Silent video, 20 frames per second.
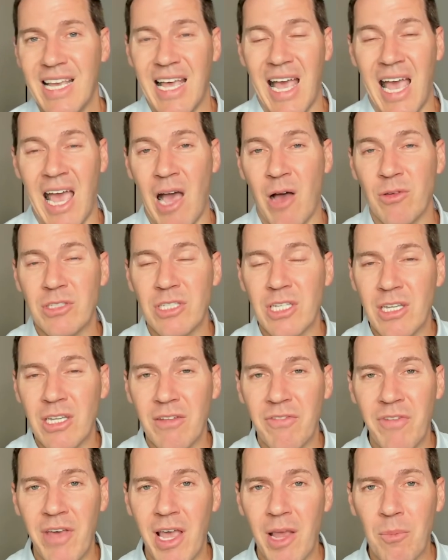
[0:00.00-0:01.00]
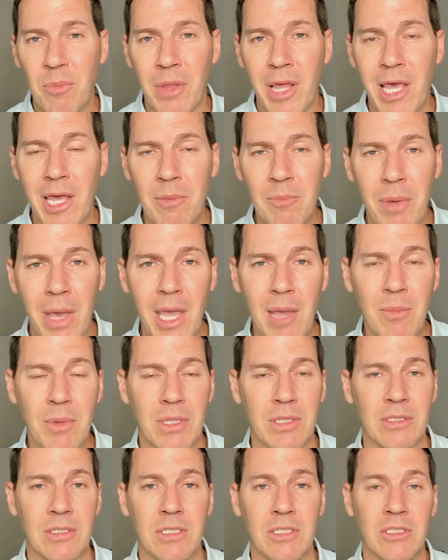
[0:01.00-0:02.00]
how's it going to affect planned
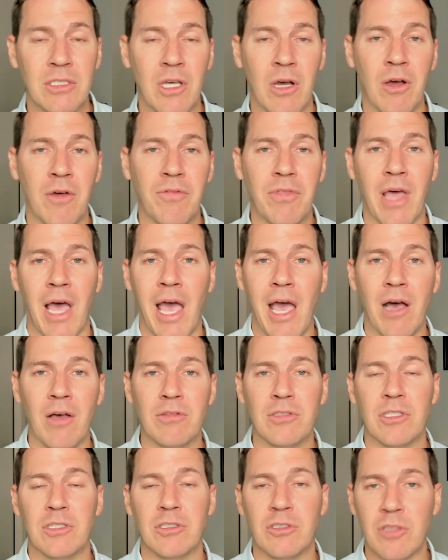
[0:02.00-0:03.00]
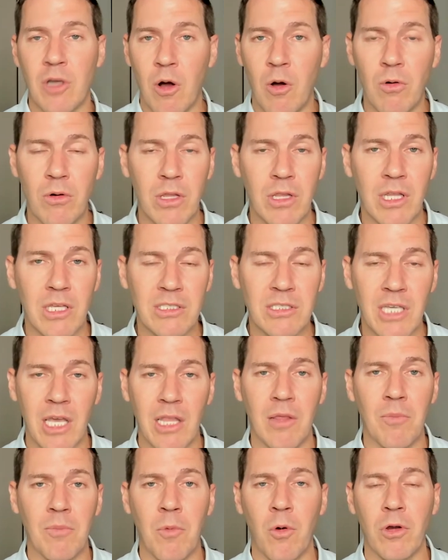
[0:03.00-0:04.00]
payments? So if the house is sold and let's say
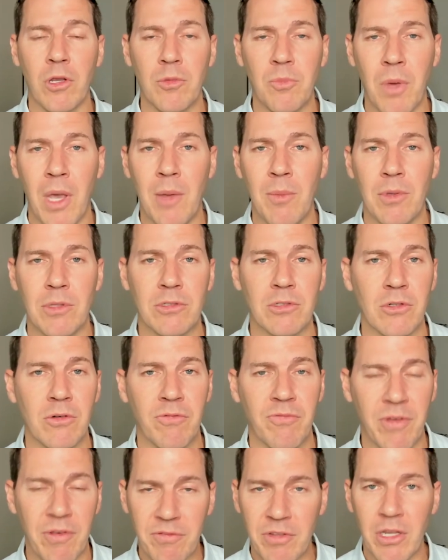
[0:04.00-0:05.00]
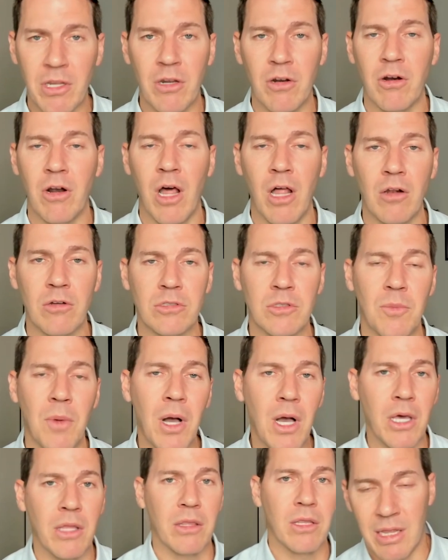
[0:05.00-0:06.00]
the mortgage payments are fifteen hundred dollars a
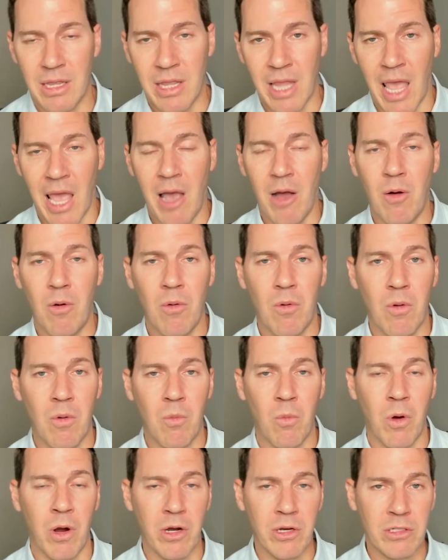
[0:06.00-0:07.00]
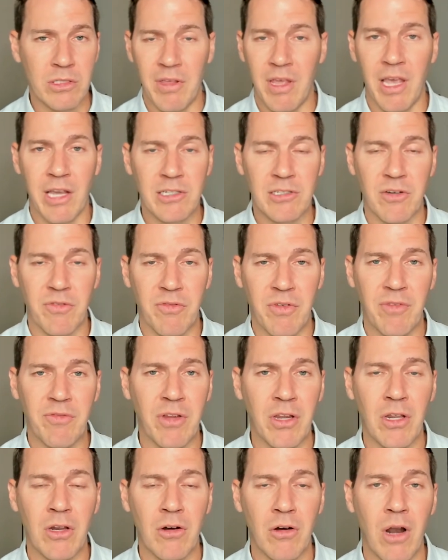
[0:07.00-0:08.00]
month, now where is the extra
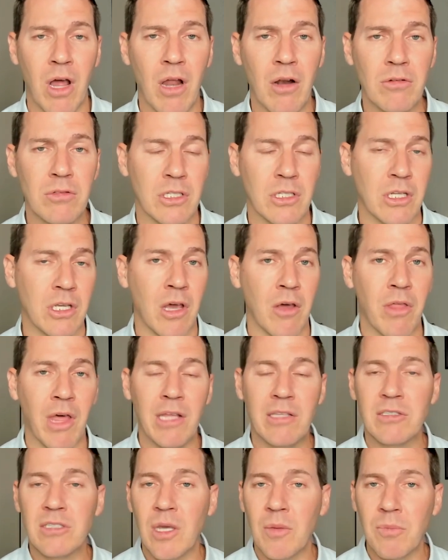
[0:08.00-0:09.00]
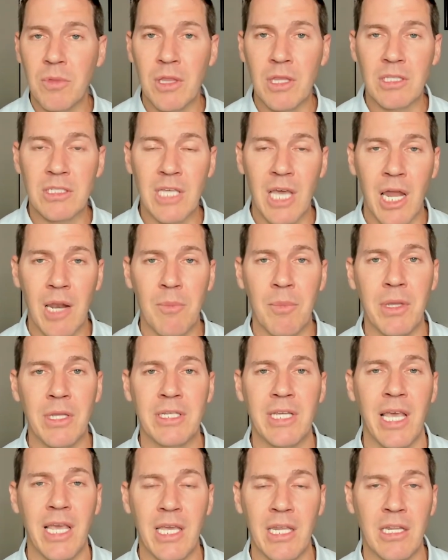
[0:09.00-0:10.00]
fifteen hundred dollars going to go? That's something that's got to be
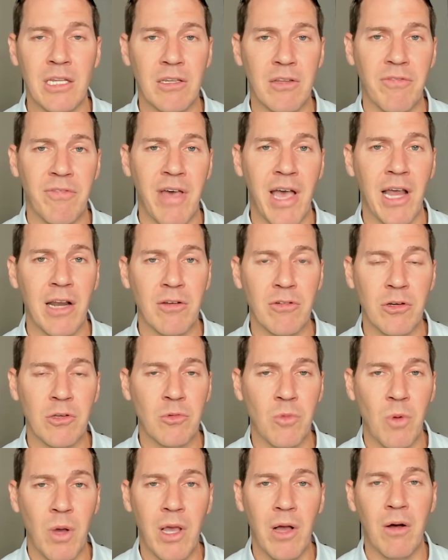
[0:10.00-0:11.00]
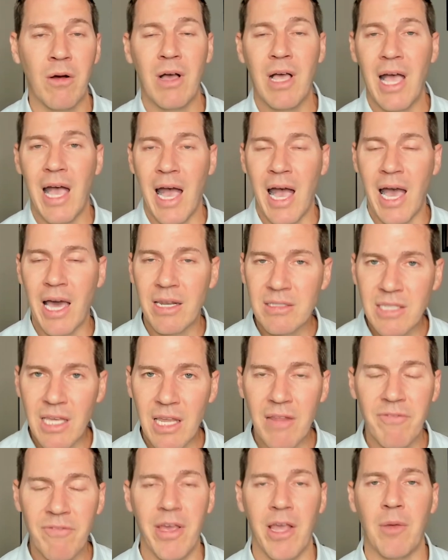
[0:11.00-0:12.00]
taken into factor as well. How does
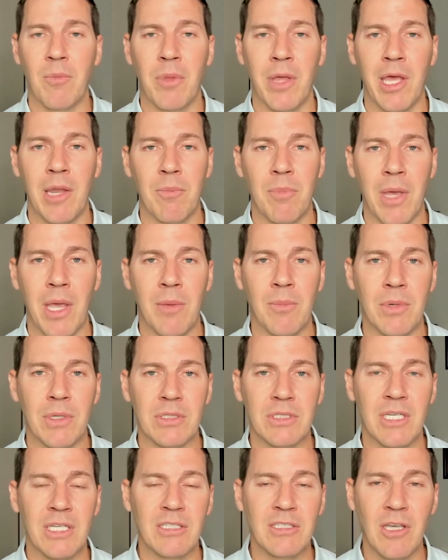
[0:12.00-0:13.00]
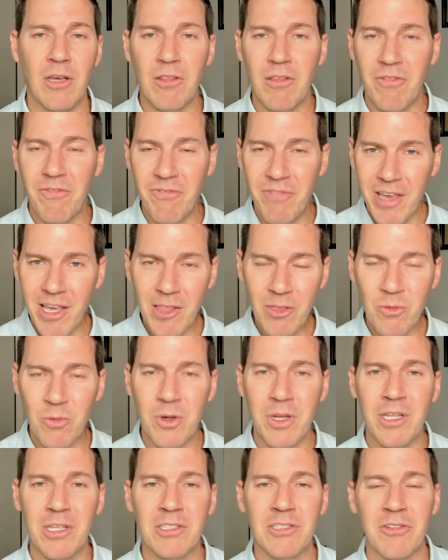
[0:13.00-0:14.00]
that affect planned payments? And so the fifth
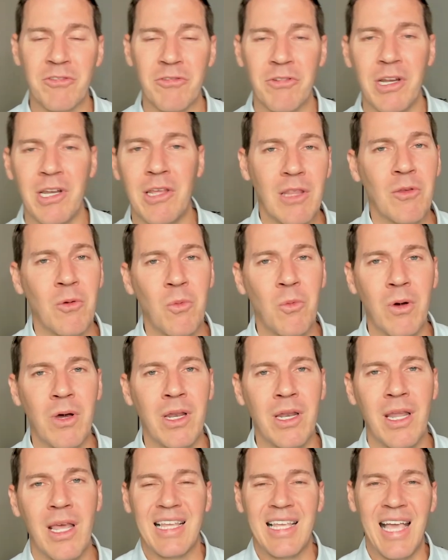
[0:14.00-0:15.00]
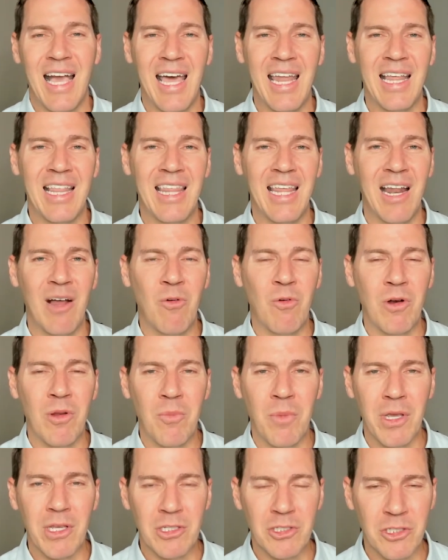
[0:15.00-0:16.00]
one is the really the one kind of that I want to
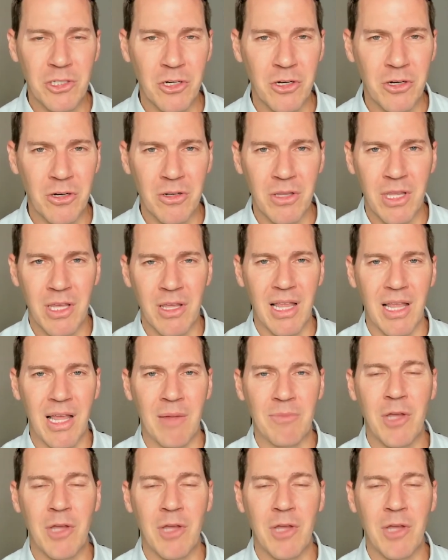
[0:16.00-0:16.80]
make sure that I'm